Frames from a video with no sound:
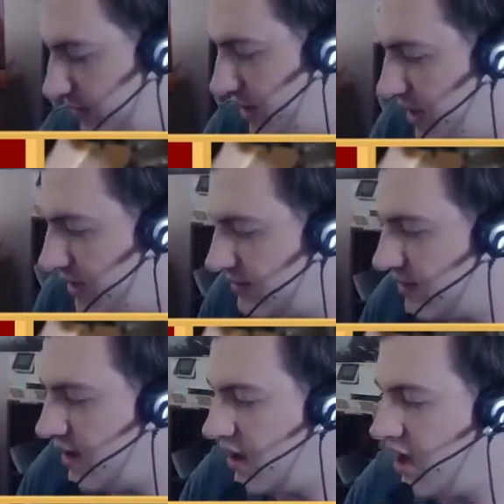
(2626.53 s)
is
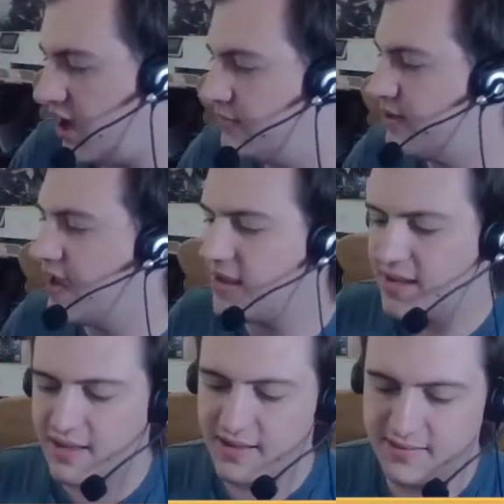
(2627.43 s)
I'm taking
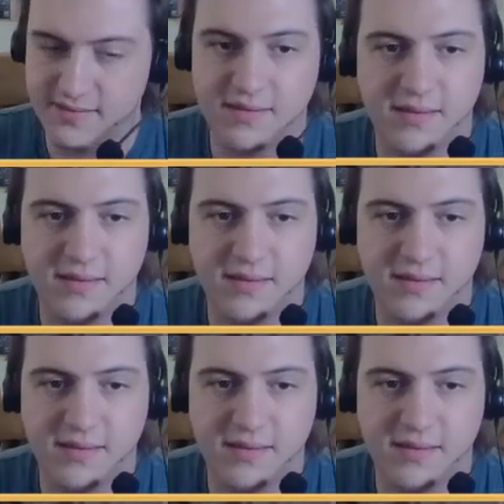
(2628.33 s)
these